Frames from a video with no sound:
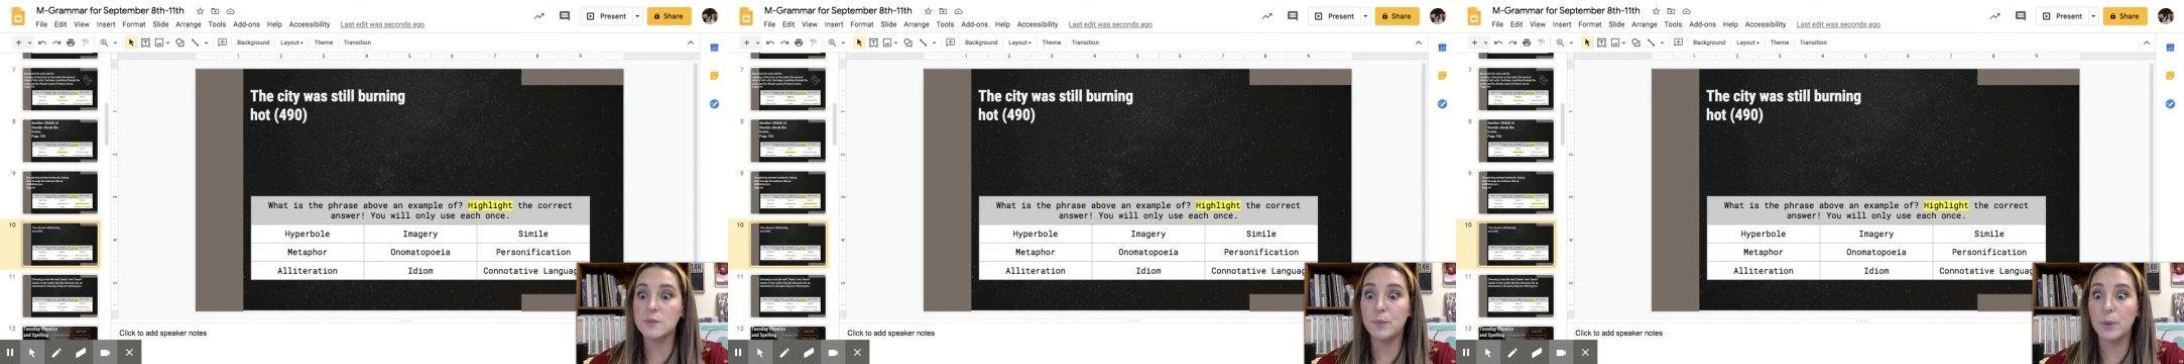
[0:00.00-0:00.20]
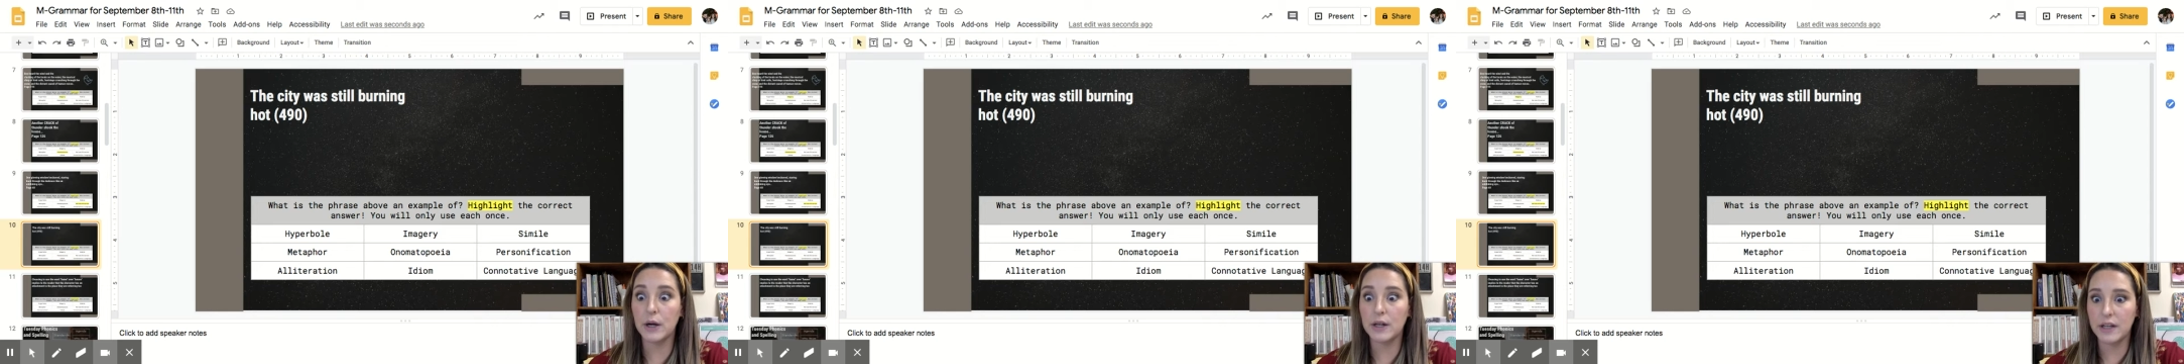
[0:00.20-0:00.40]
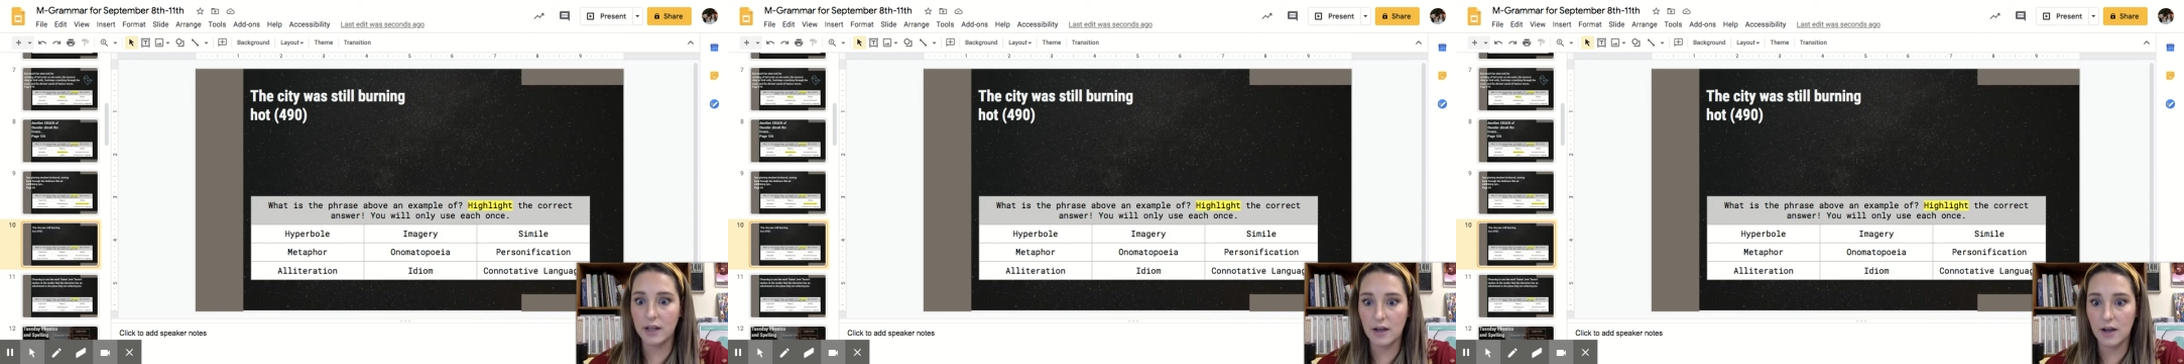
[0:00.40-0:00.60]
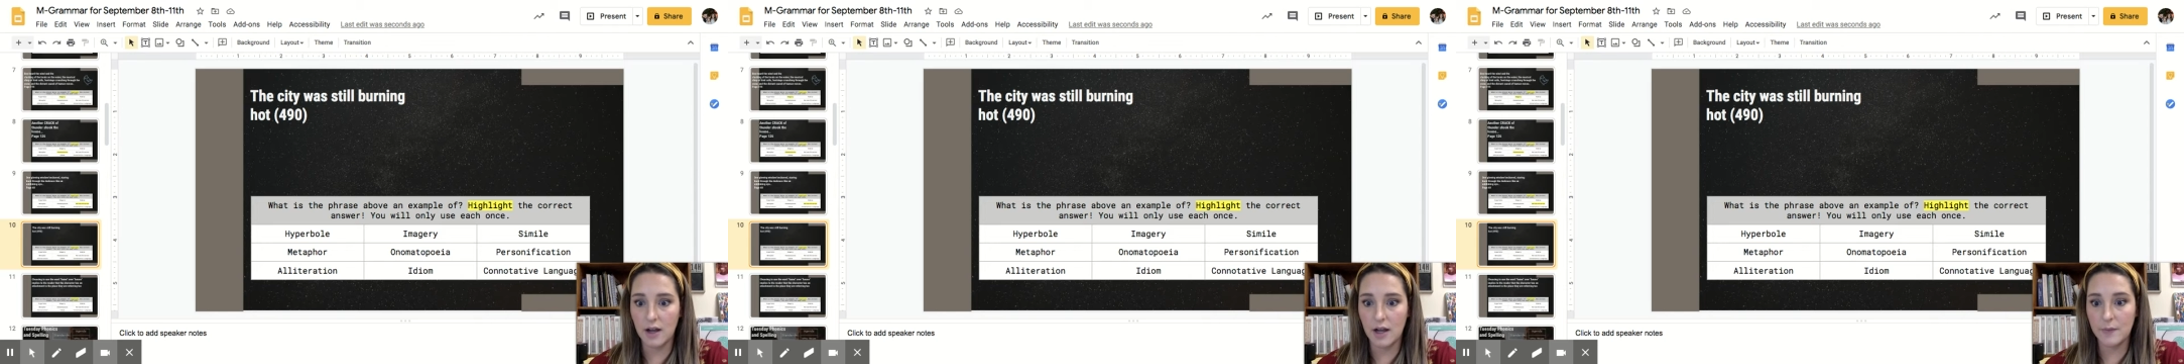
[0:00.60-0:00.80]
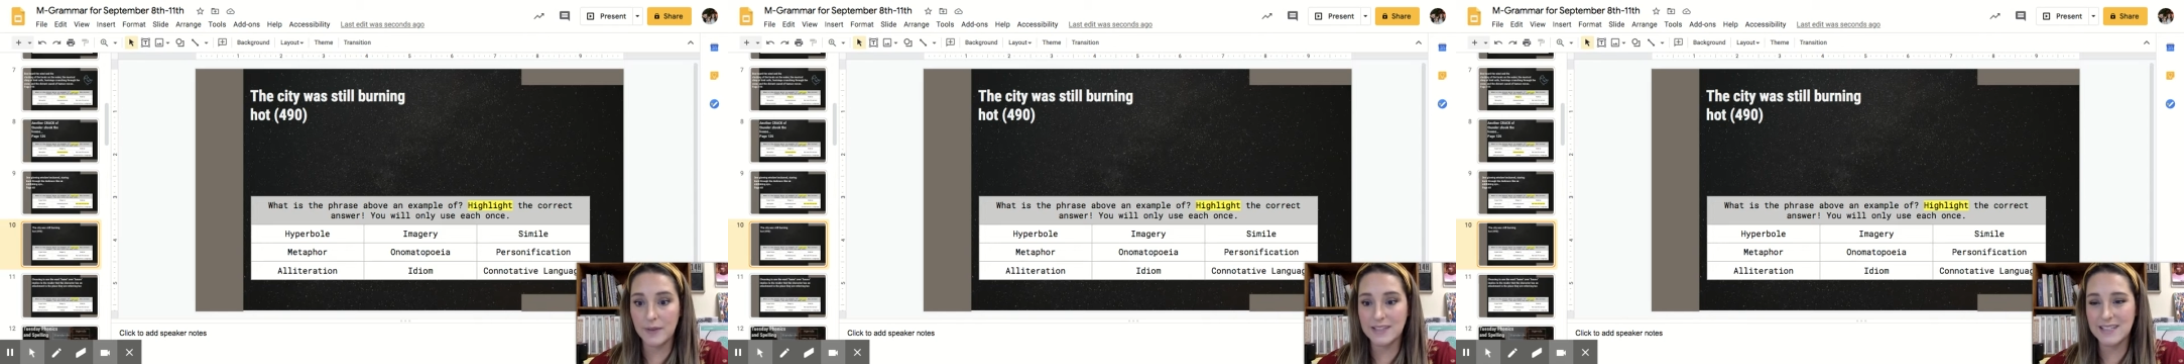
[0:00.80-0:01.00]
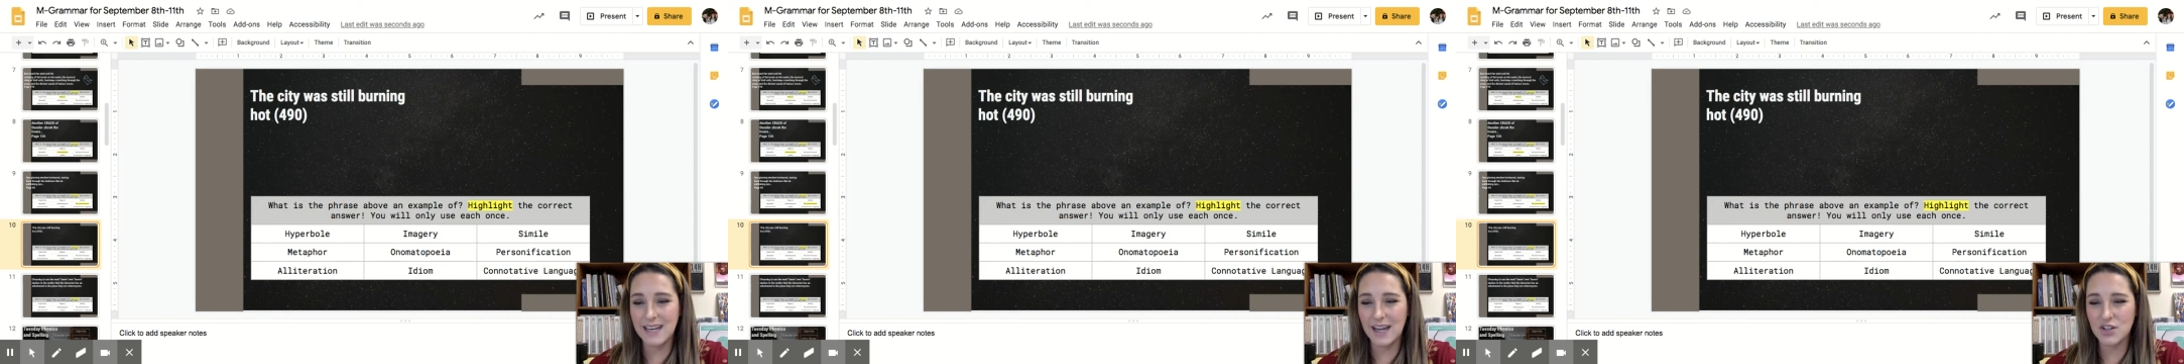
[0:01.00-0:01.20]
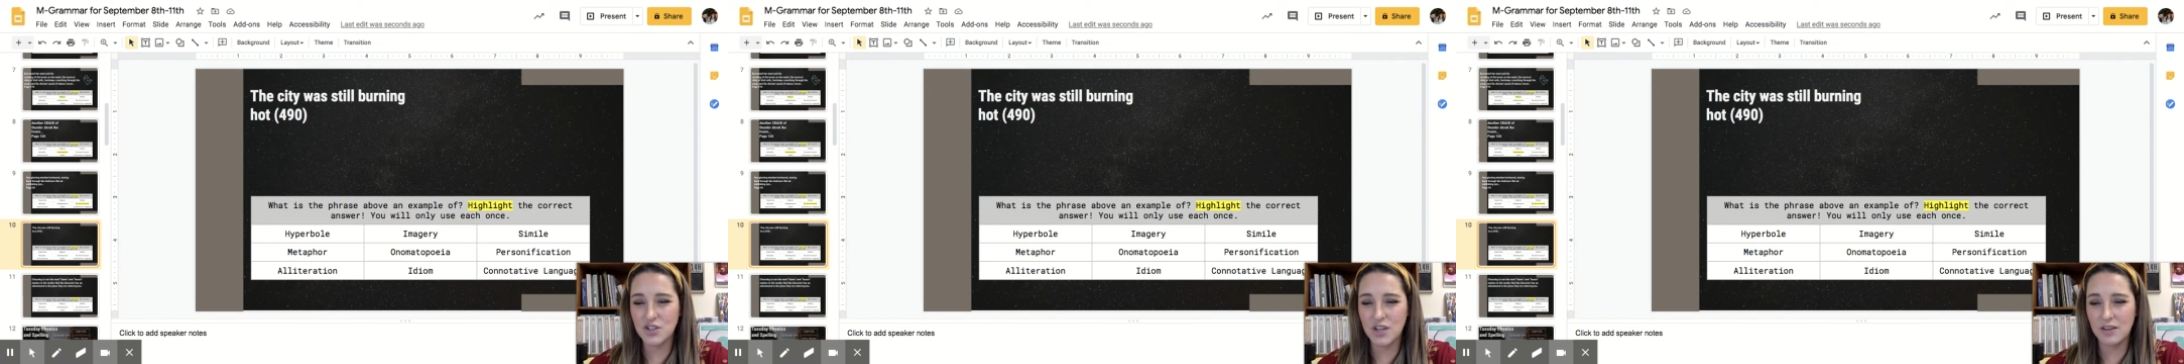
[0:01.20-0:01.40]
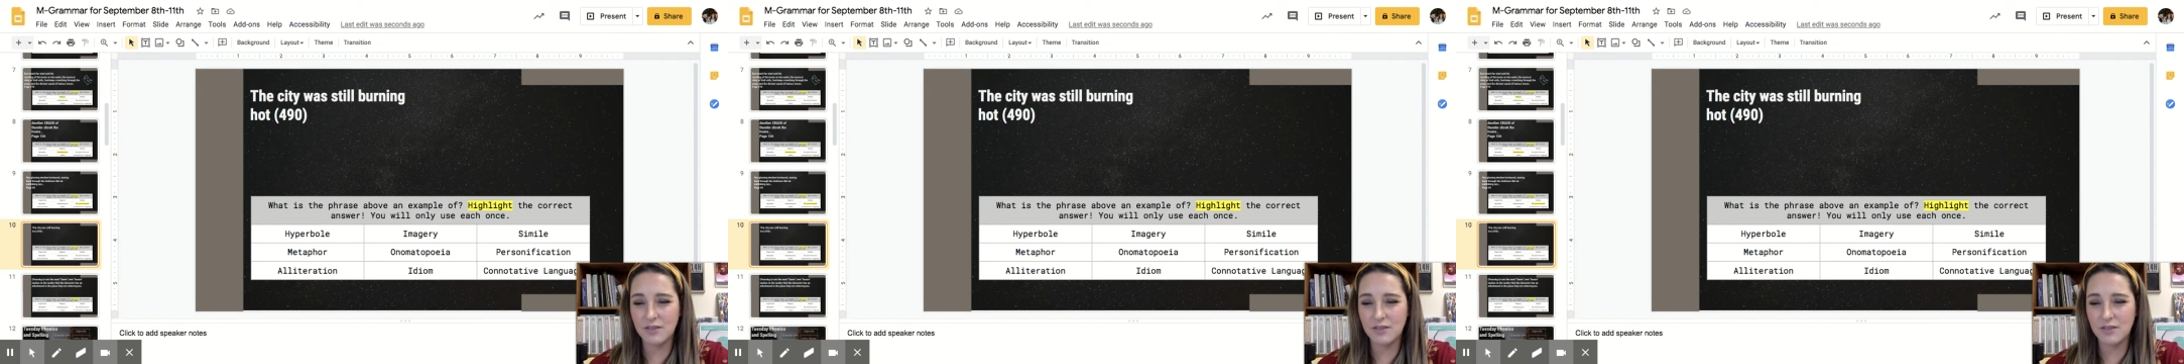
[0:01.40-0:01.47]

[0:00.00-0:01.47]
is burning hot, is it actually